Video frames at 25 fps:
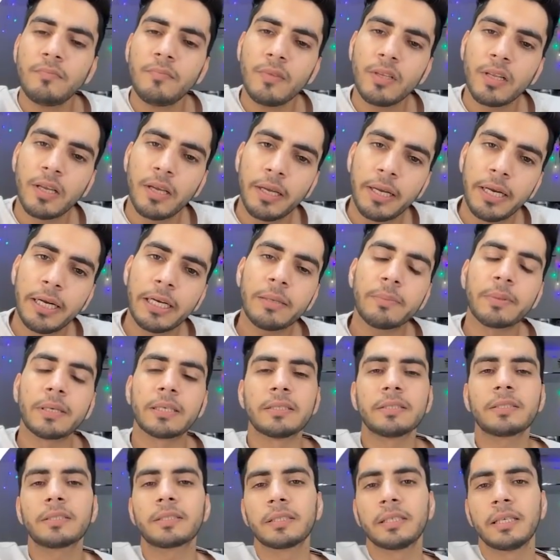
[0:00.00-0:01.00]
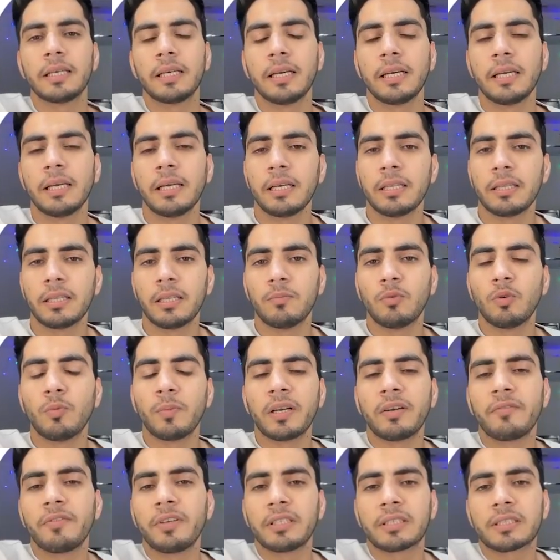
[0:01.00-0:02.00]
It means the
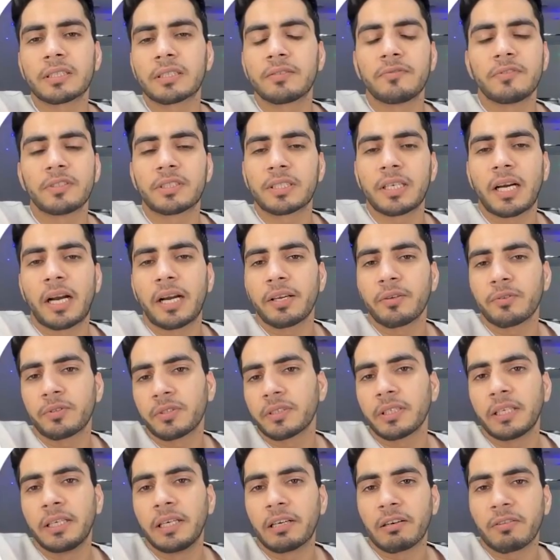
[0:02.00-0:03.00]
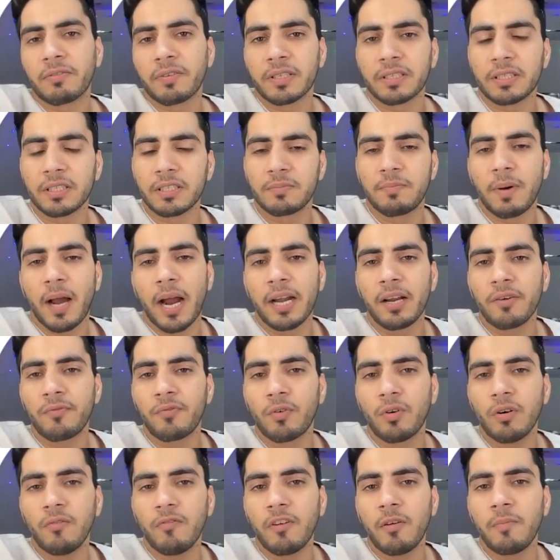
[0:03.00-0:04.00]
moment we start using the interfaces, by
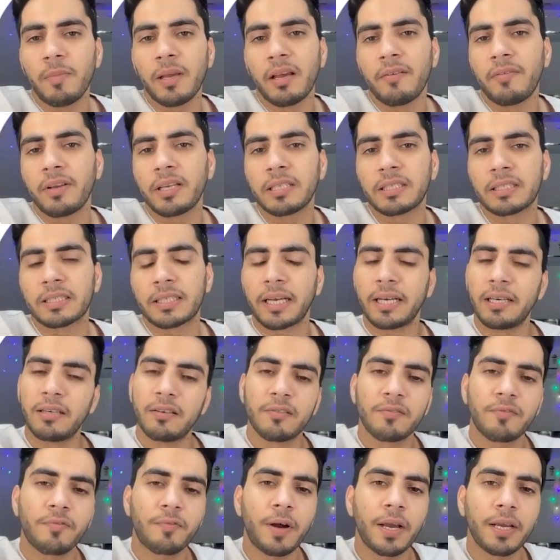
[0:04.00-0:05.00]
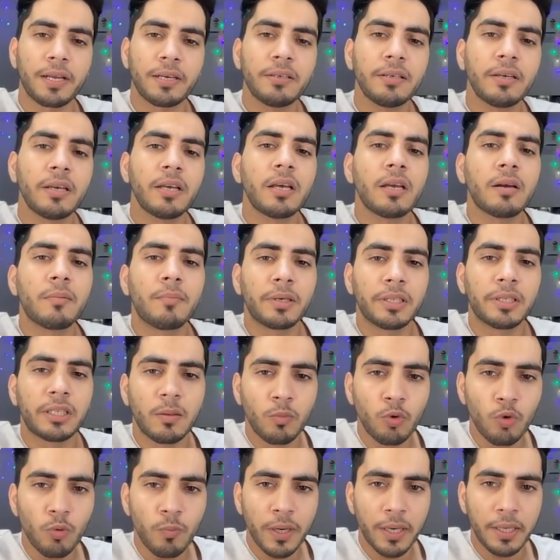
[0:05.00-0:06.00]
default we'll be having inside, fine, but the
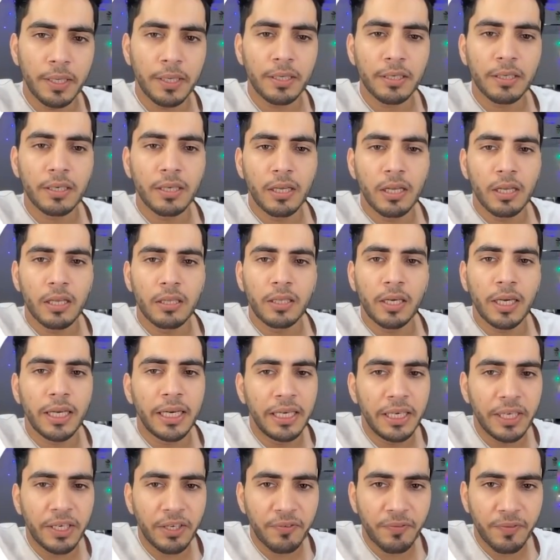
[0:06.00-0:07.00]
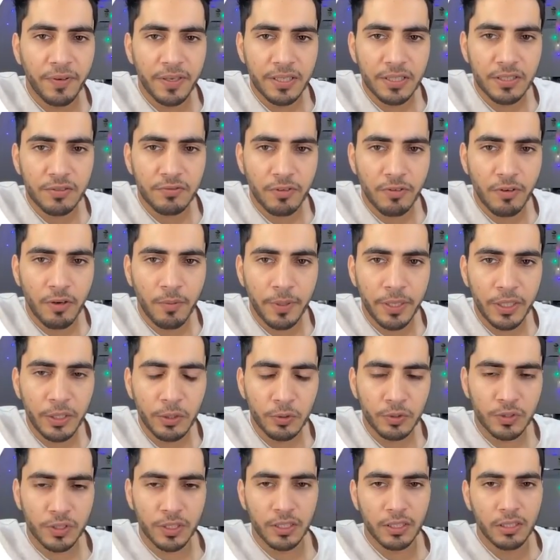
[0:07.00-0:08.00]
moment the interface we will be
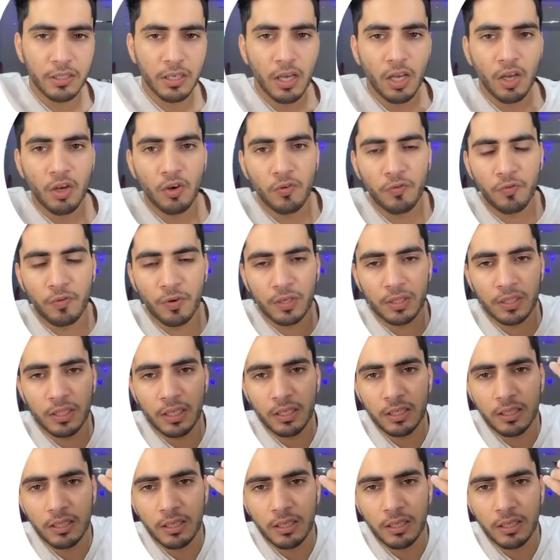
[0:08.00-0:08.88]
using for the